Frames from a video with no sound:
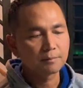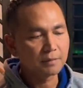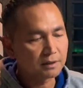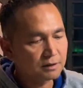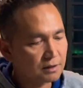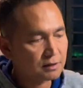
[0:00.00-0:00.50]

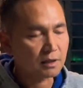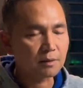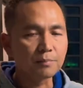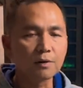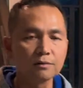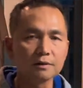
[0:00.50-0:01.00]
But it's just the
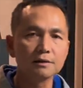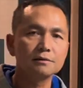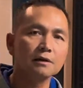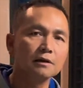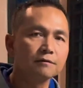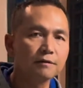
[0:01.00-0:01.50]
component
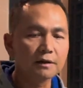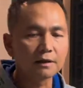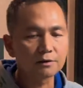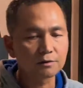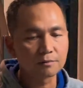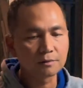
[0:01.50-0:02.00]
stuff. I
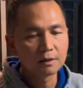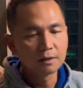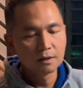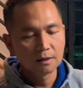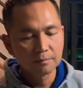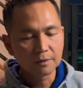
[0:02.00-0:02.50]
need to
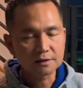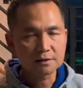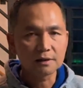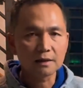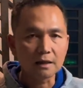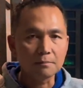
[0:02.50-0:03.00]

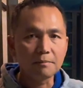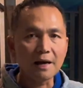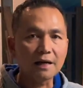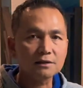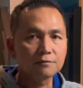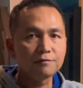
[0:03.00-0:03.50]
basically get
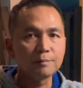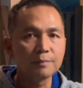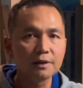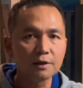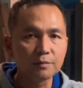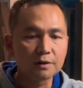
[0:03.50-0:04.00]
back to
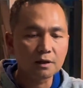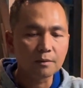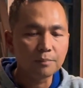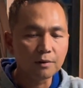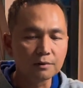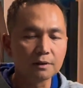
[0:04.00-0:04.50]
familiar with the
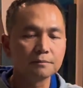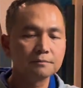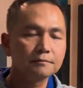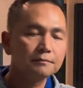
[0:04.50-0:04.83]
component.